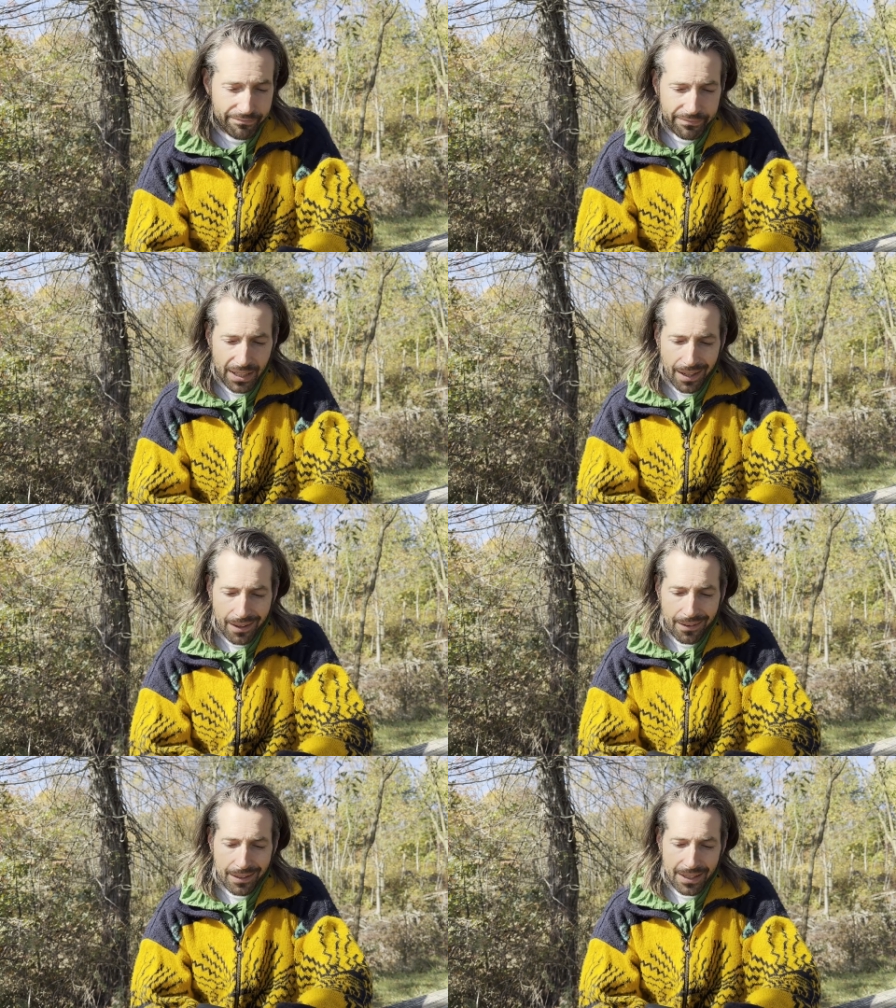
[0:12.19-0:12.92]
and I
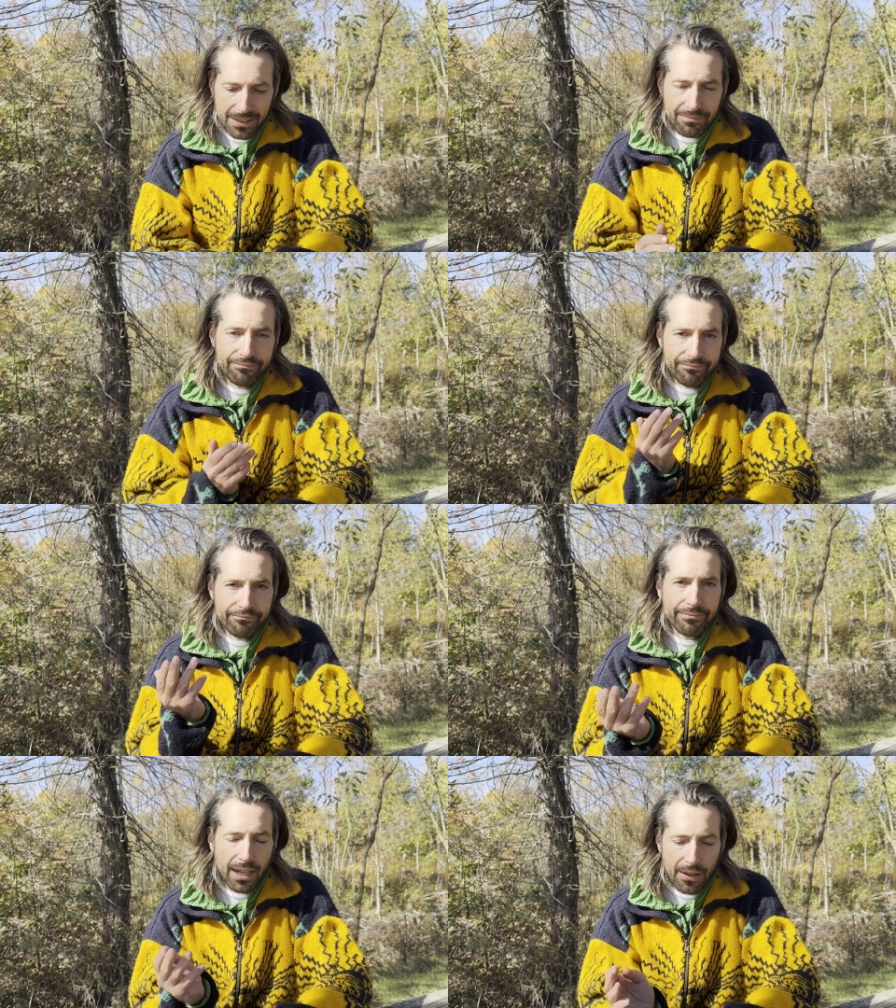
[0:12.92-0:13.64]
thought I'd
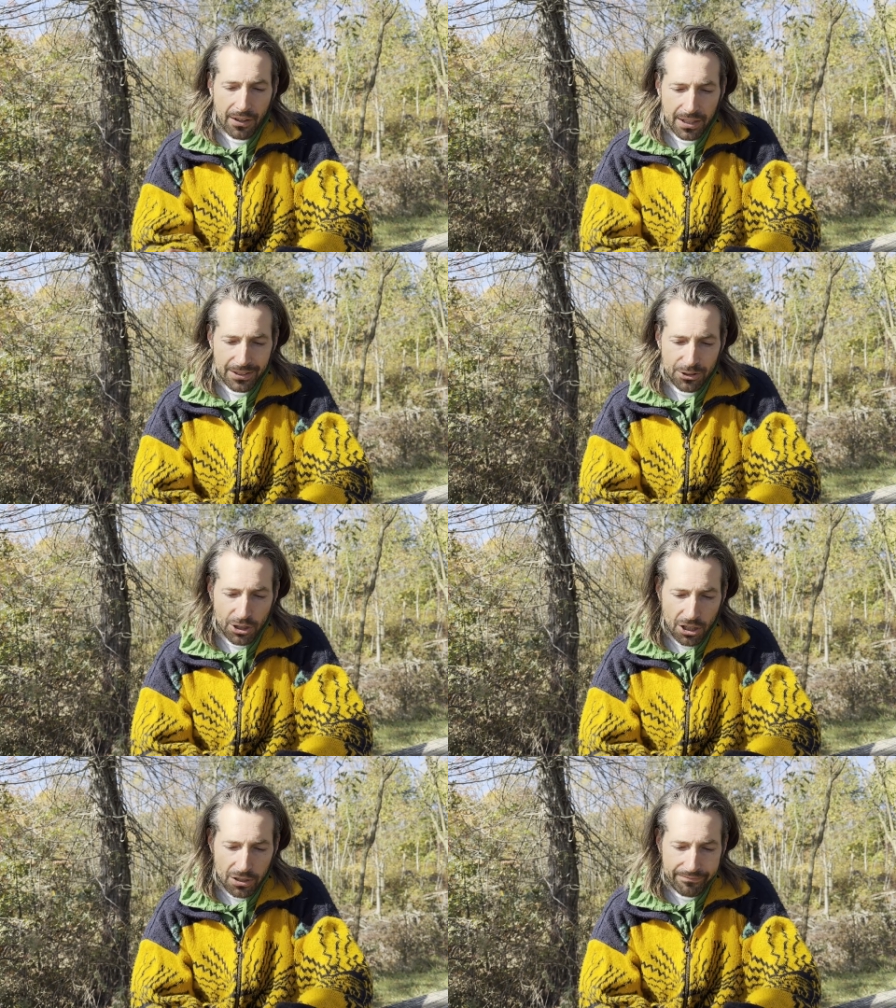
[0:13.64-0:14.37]
I thought I'd
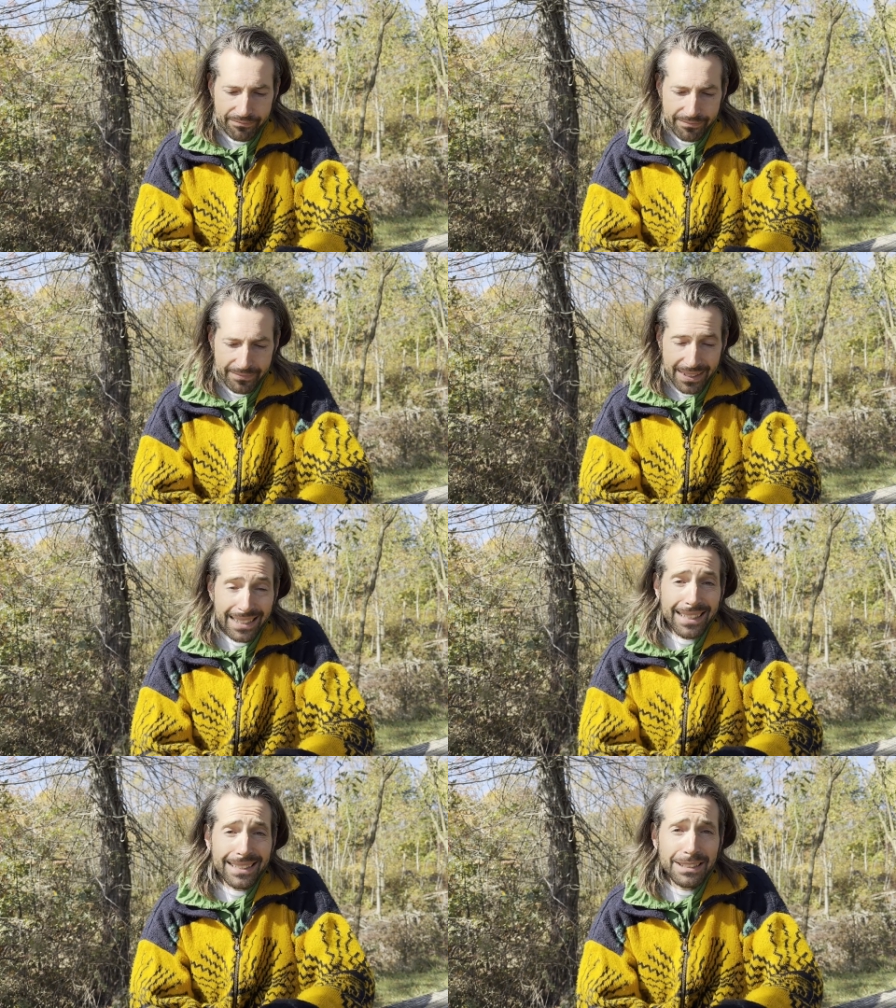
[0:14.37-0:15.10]
share
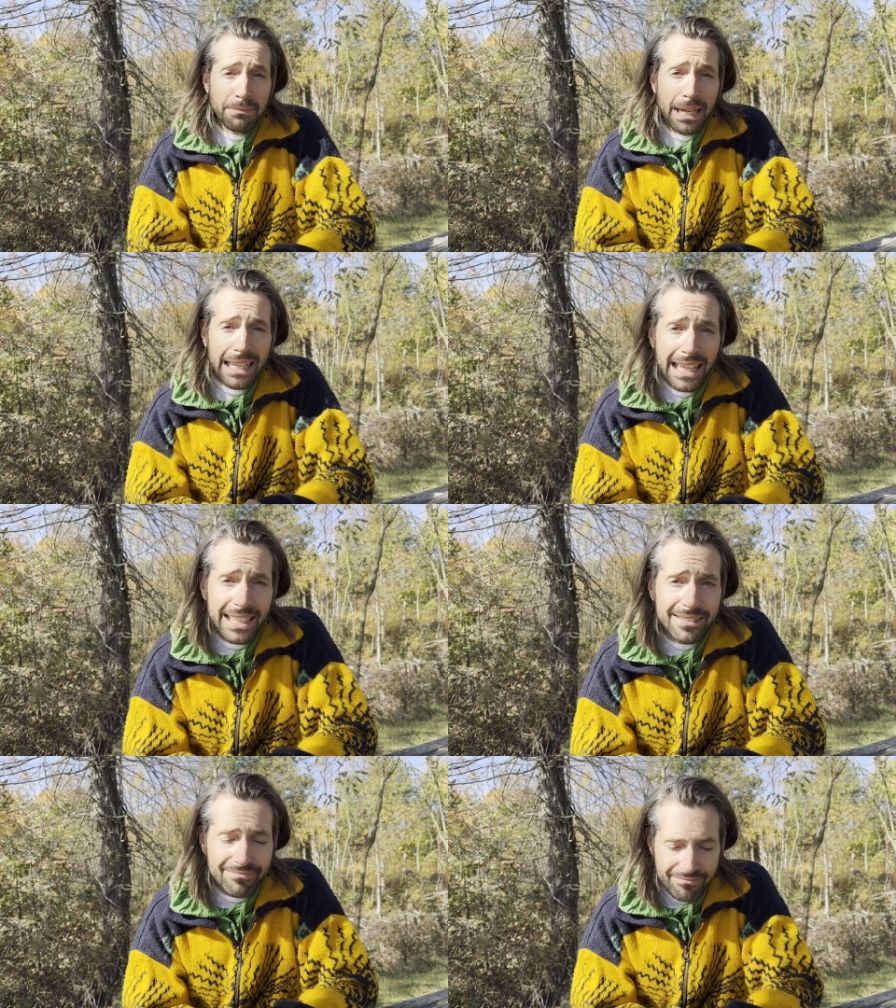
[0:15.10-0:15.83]
because you might like it.